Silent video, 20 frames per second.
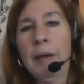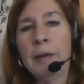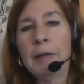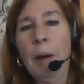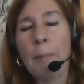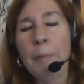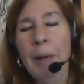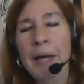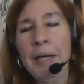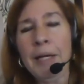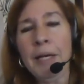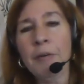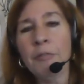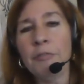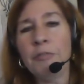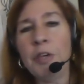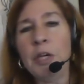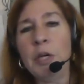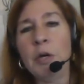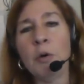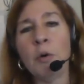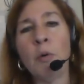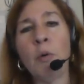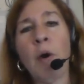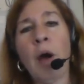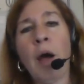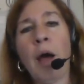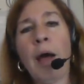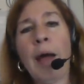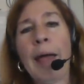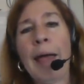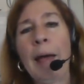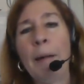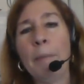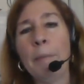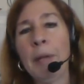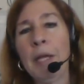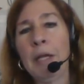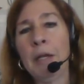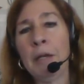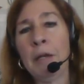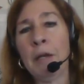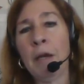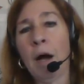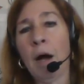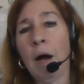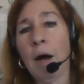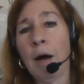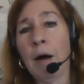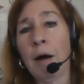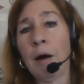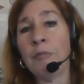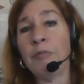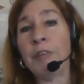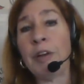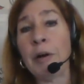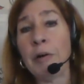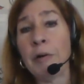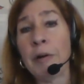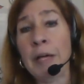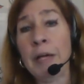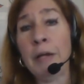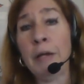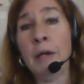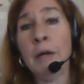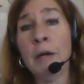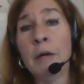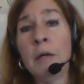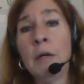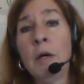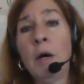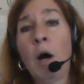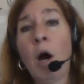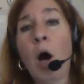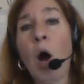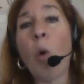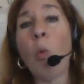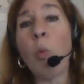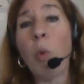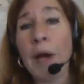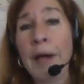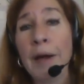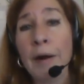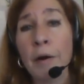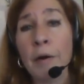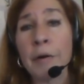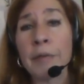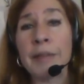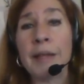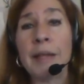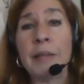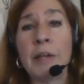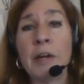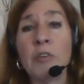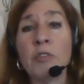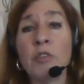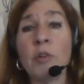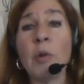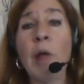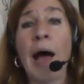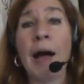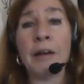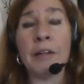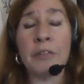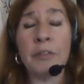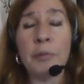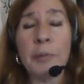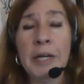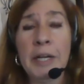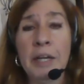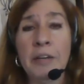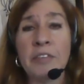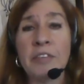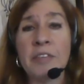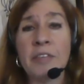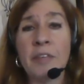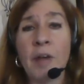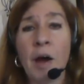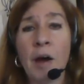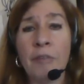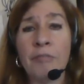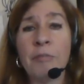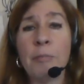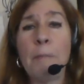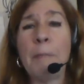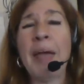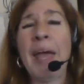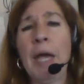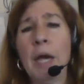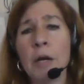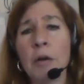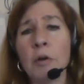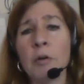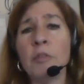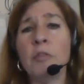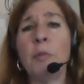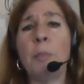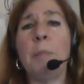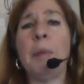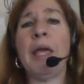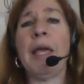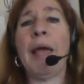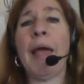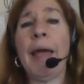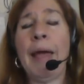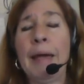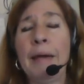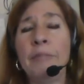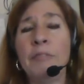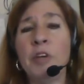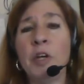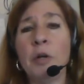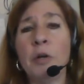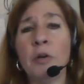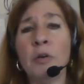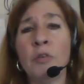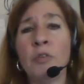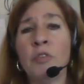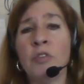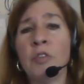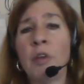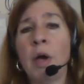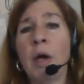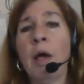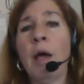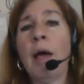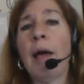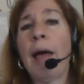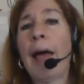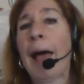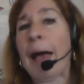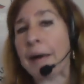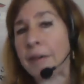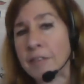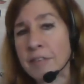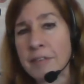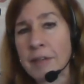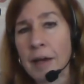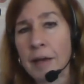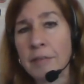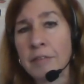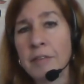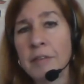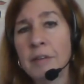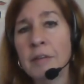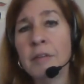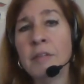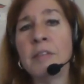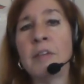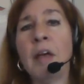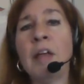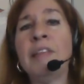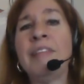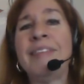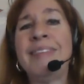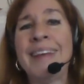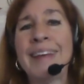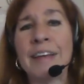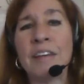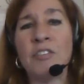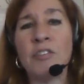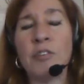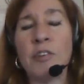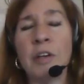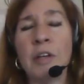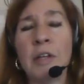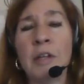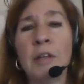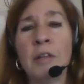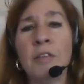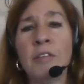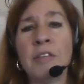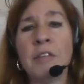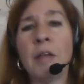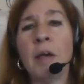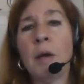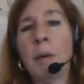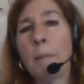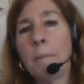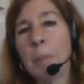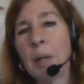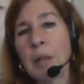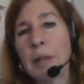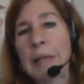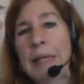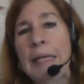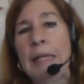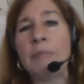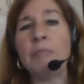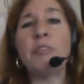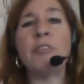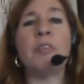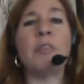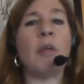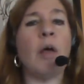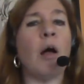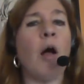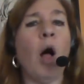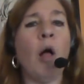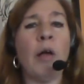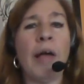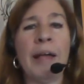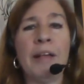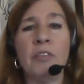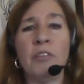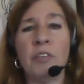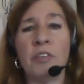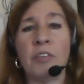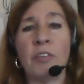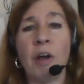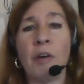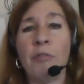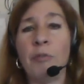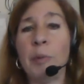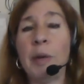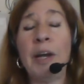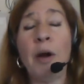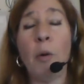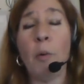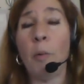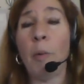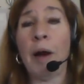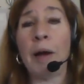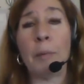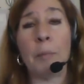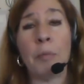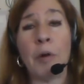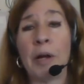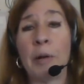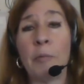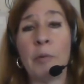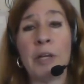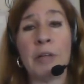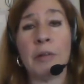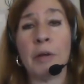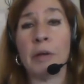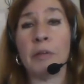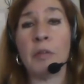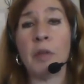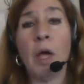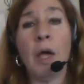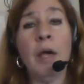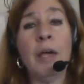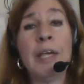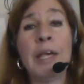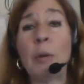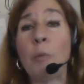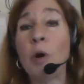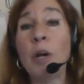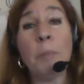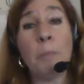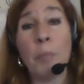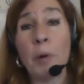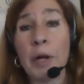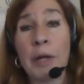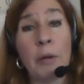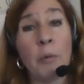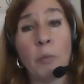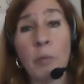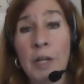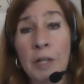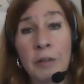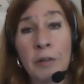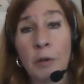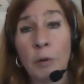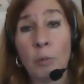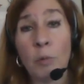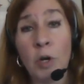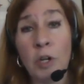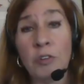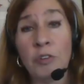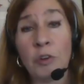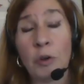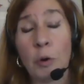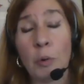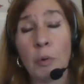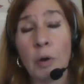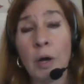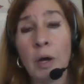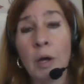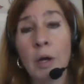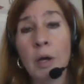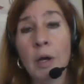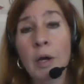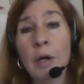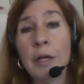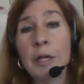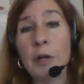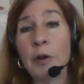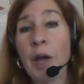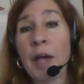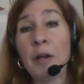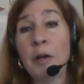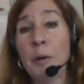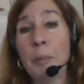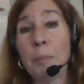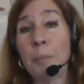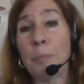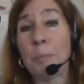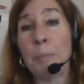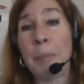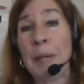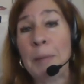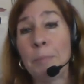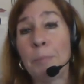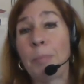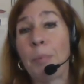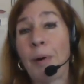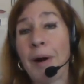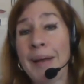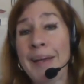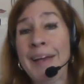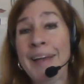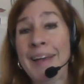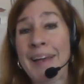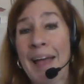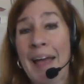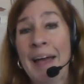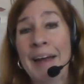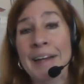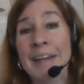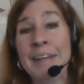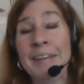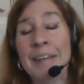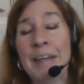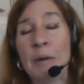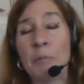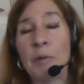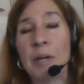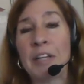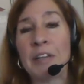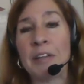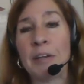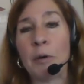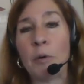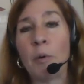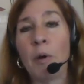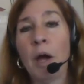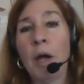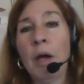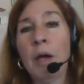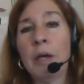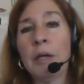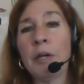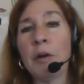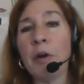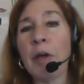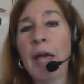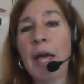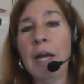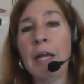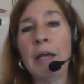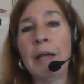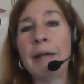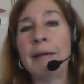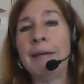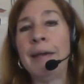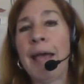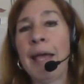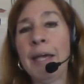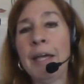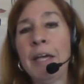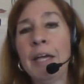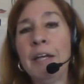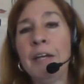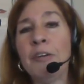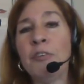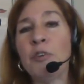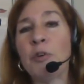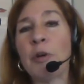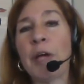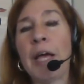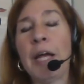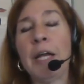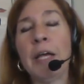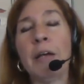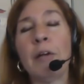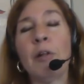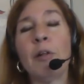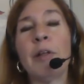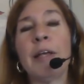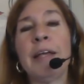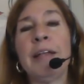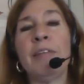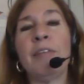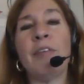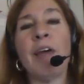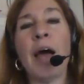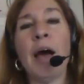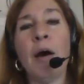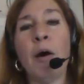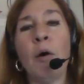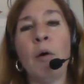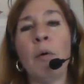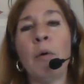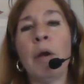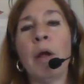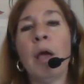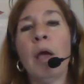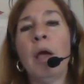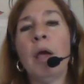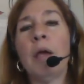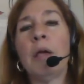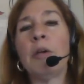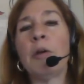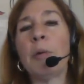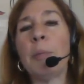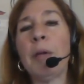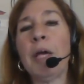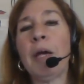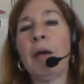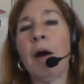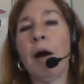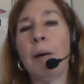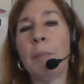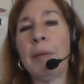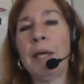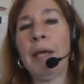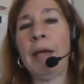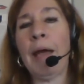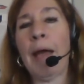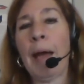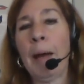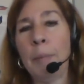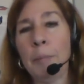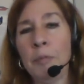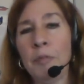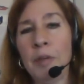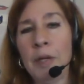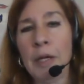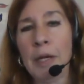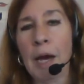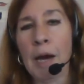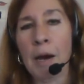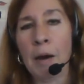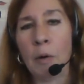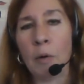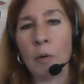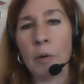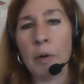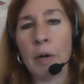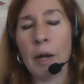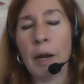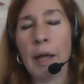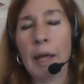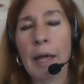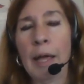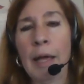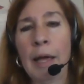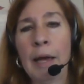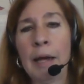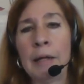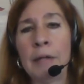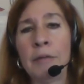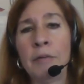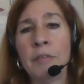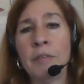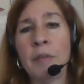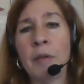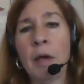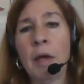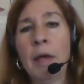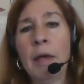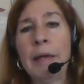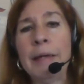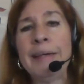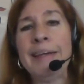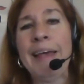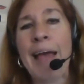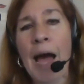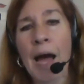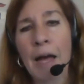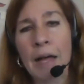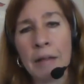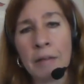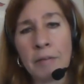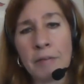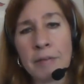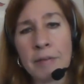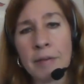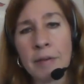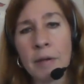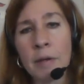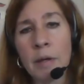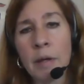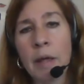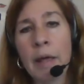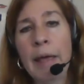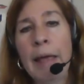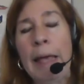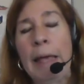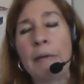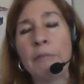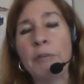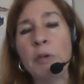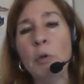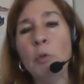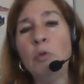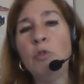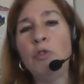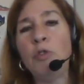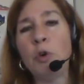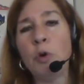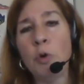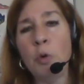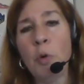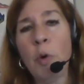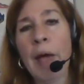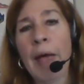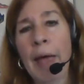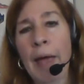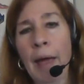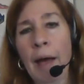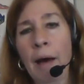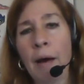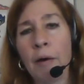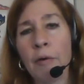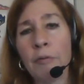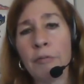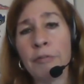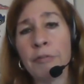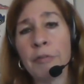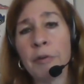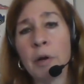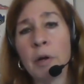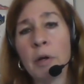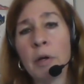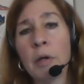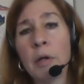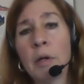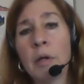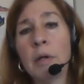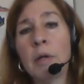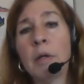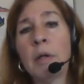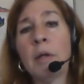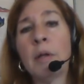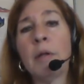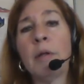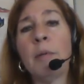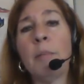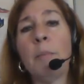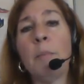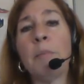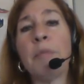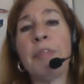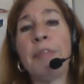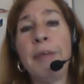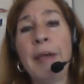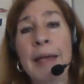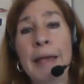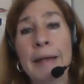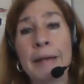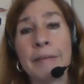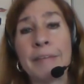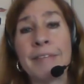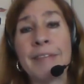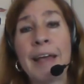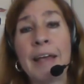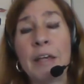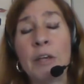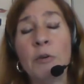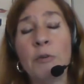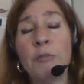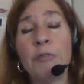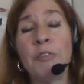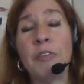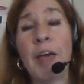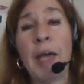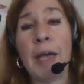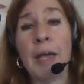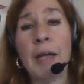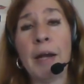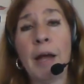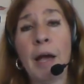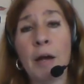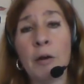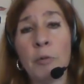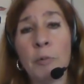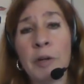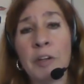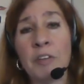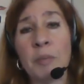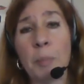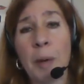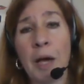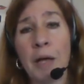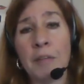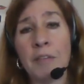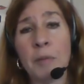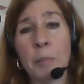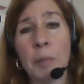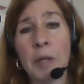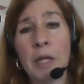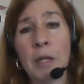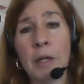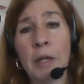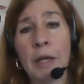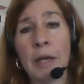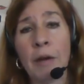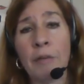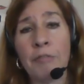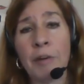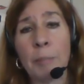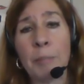Now, many of you have been uh, very aware that there's a lot of 3D stuff, patterns, behaviors, excesses, addictions, beliefs, all kinds of stuff we don't want to bring with us. You wouldn't bring it with you, would you? You're not going to be bringing anything with you. You're getting naked, you're getting cleaned out, you're becoming emptied out. And yet, if you do have things that you've taken on a responsibility of.